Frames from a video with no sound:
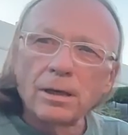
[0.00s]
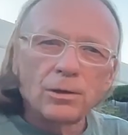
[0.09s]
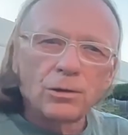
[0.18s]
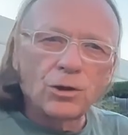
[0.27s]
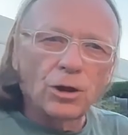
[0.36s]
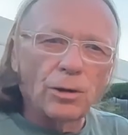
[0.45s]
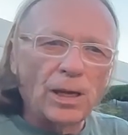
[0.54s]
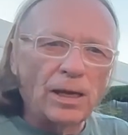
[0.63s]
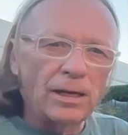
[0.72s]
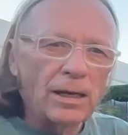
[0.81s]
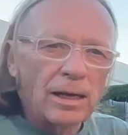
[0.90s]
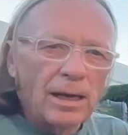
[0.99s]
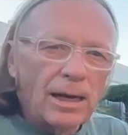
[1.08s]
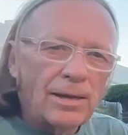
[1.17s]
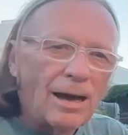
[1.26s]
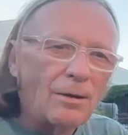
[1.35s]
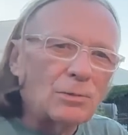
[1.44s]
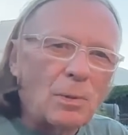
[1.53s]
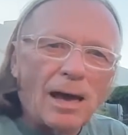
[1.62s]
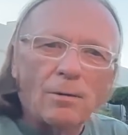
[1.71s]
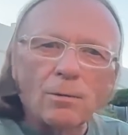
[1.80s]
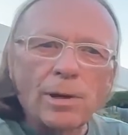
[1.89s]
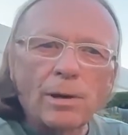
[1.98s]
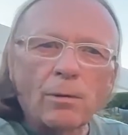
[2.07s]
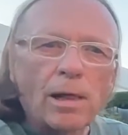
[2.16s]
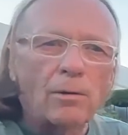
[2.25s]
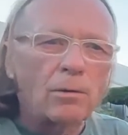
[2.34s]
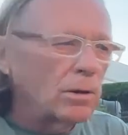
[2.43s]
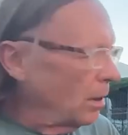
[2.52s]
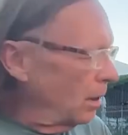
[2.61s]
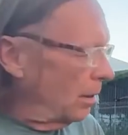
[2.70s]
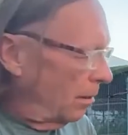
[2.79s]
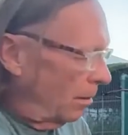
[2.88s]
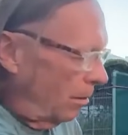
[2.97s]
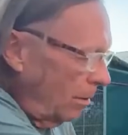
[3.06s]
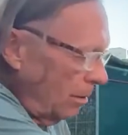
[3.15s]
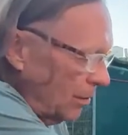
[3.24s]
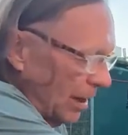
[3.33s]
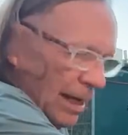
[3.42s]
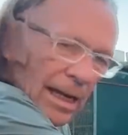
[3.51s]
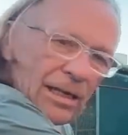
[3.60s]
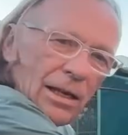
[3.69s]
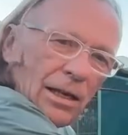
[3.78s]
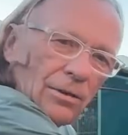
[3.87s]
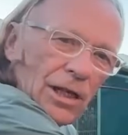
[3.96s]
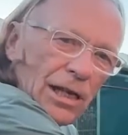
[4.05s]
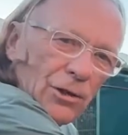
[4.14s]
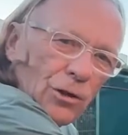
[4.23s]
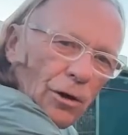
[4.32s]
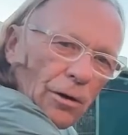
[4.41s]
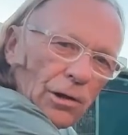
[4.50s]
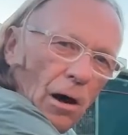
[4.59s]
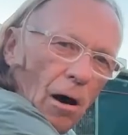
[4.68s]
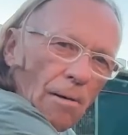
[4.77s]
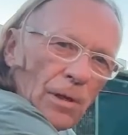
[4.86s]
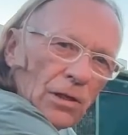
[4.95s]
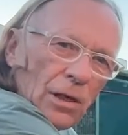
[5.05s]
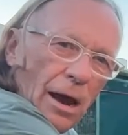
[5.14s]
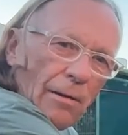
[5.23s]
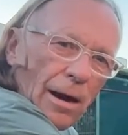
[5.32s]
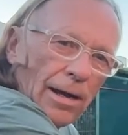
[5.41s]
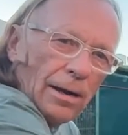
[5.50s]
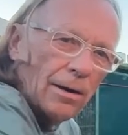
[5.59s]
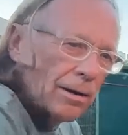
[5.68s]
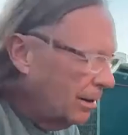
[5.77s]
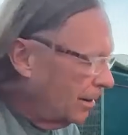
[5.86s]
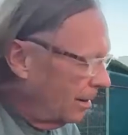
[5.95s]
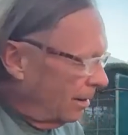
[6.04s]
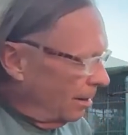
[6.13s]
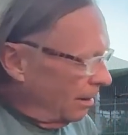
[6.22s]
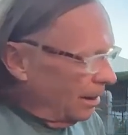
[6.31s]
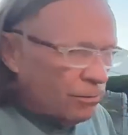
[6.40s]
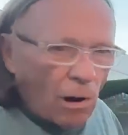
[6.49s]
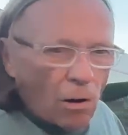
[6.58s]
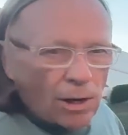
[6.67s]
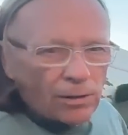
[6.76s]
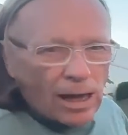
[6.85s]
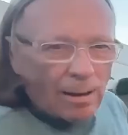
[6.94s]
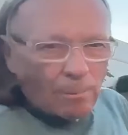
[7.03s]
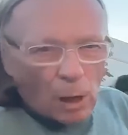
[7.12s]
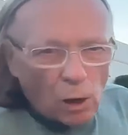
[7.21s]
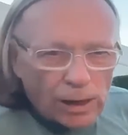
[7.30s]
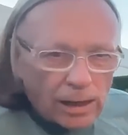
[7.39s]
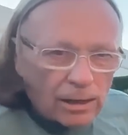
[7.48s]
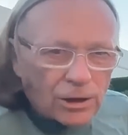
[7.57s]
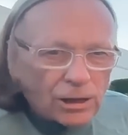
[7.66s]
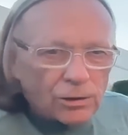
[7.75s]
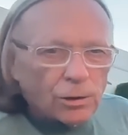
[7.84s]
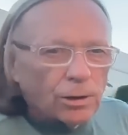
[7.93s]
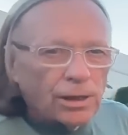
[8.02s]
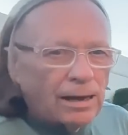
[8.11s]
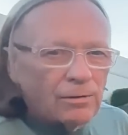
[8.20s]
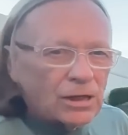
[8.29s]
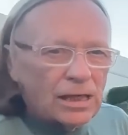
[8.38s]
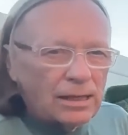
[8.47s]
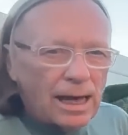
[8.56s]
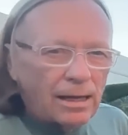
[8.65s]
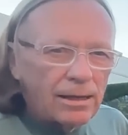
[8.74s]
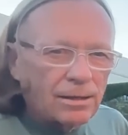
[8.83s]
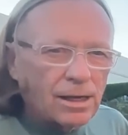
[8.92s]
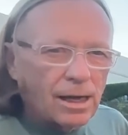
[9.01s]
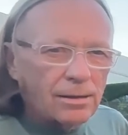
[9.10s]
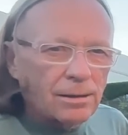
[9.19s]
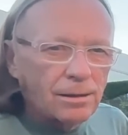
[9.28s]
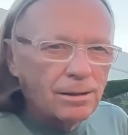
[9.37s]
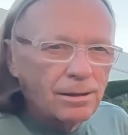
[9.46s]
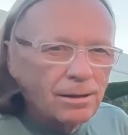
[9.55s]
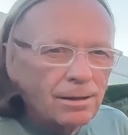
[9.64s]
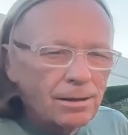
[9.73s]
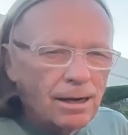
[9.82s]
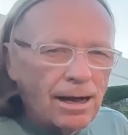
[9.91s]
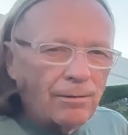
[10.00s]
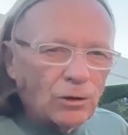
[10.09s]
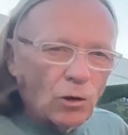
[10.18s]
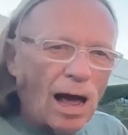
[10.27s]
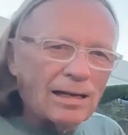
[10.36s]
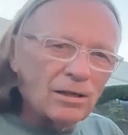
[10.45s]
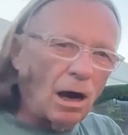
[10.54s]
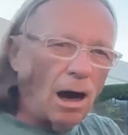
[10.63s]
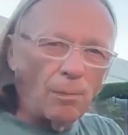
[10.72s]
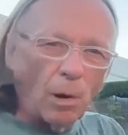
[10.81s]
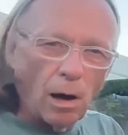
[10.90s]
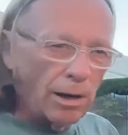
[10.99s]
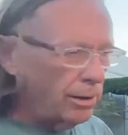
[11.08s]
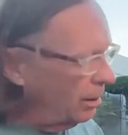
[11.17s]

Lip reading: Should have been in, and that was back when we were like, see, he's in a T-shirt, Tom, this guy right here. He's rowing that boat in a T-shirt. You never see that these days. You're going to have a dry top on.